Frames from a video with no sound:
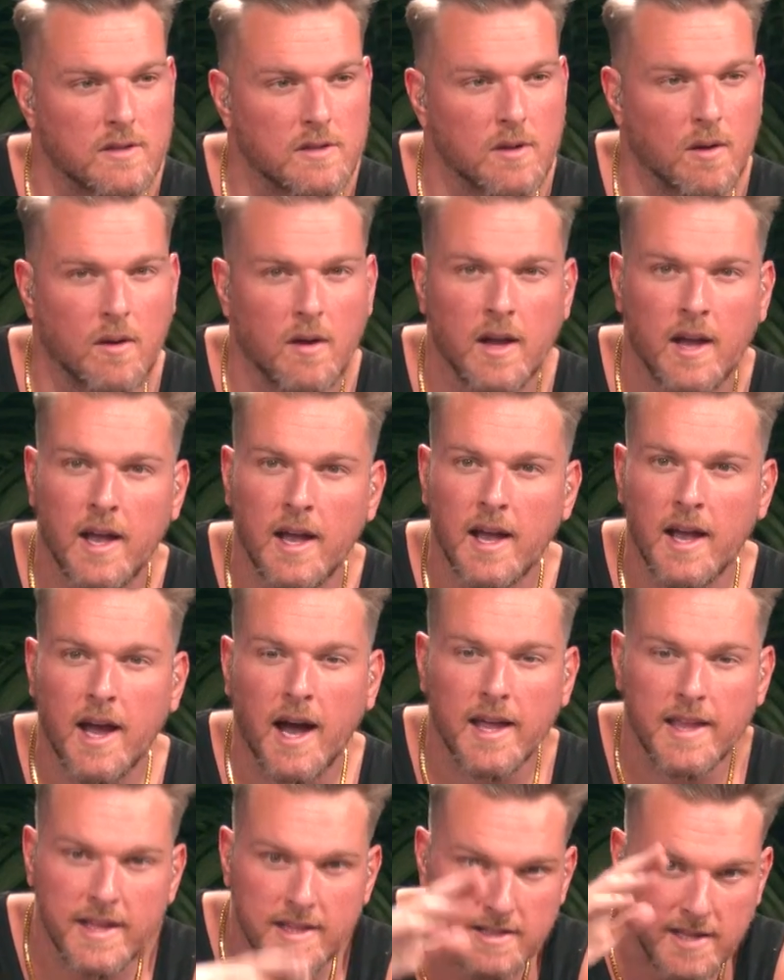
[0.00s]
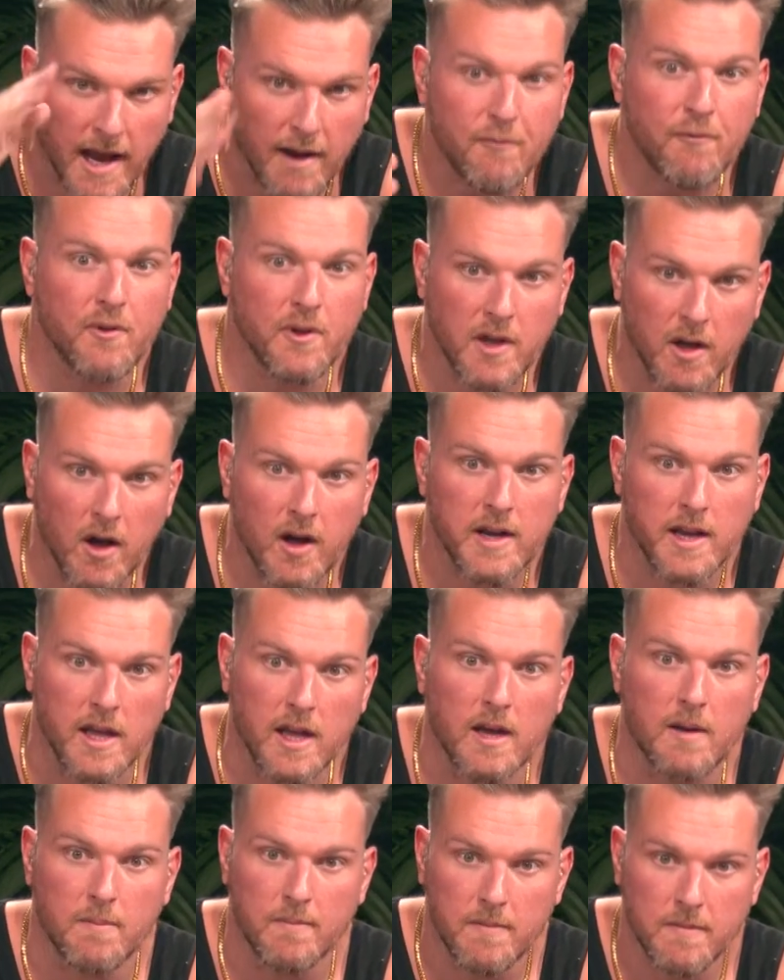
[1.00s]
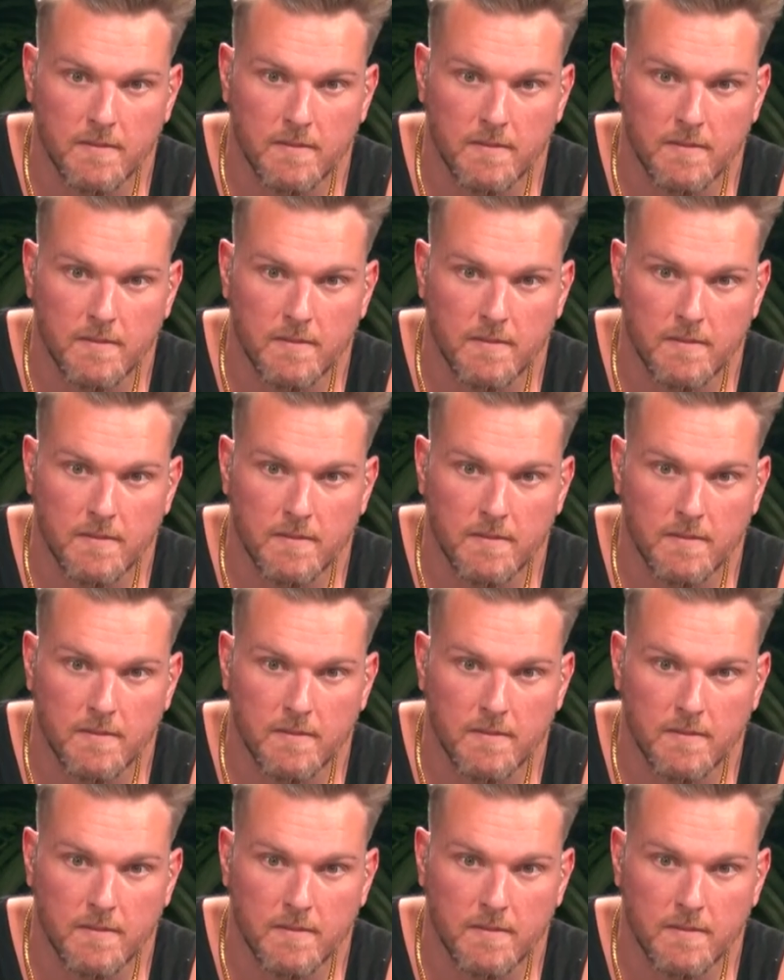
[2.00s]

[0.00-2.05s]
So I think definitely on him.